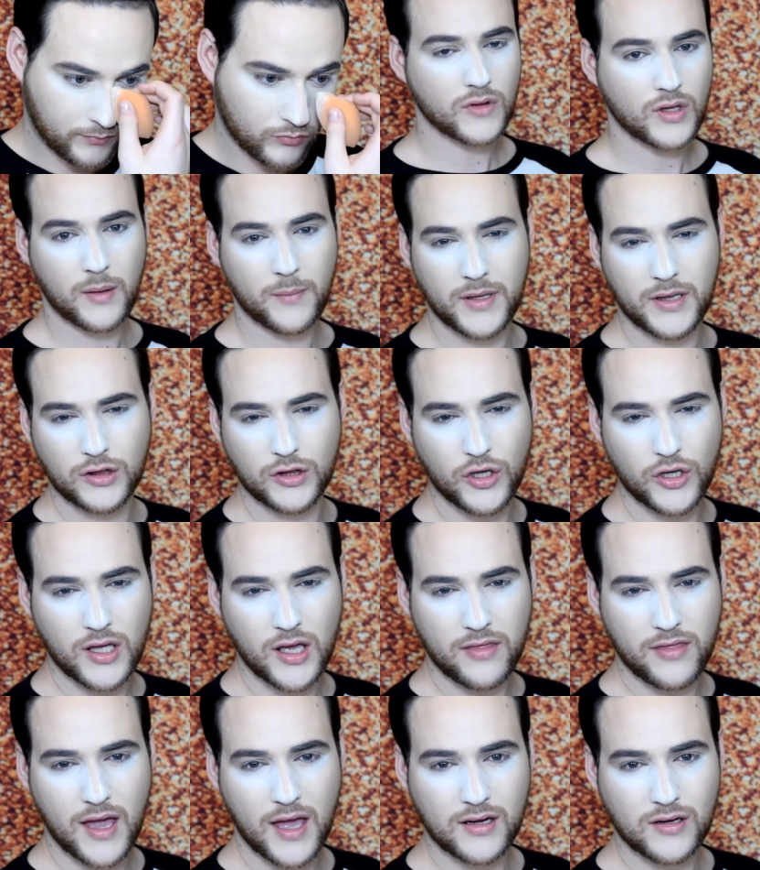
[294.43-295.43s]
I mean, look
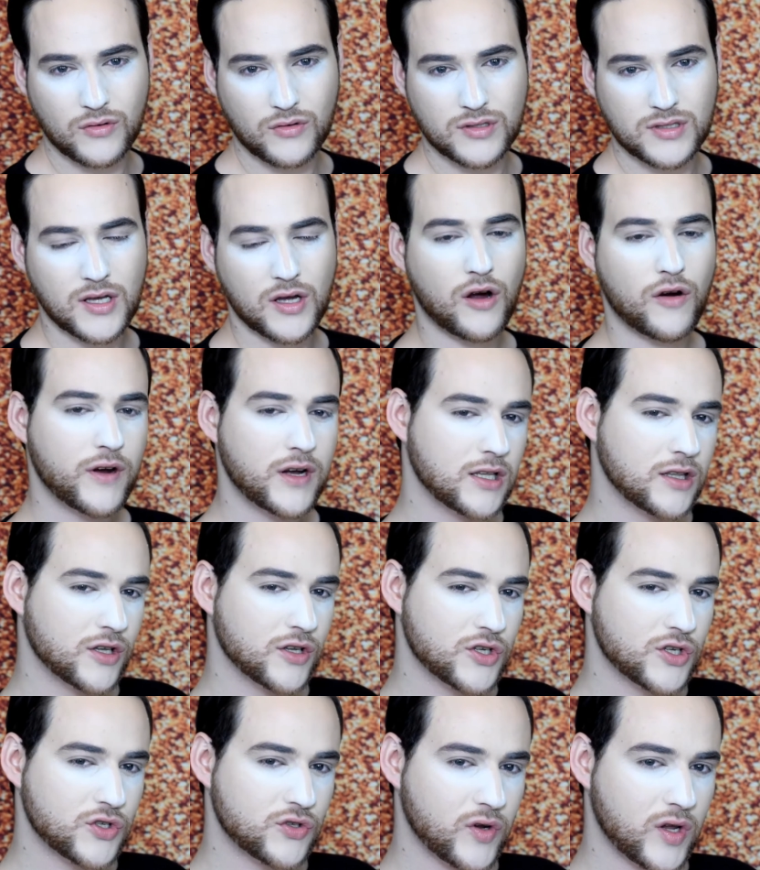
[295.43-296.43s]
at that nose, it already
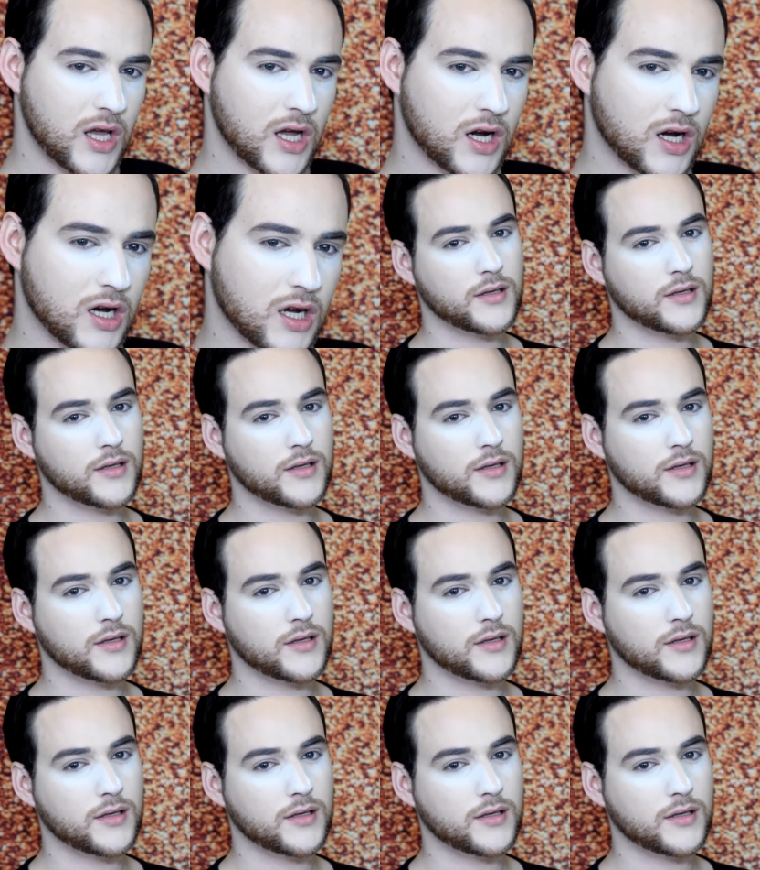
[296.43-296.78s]
looks straighter.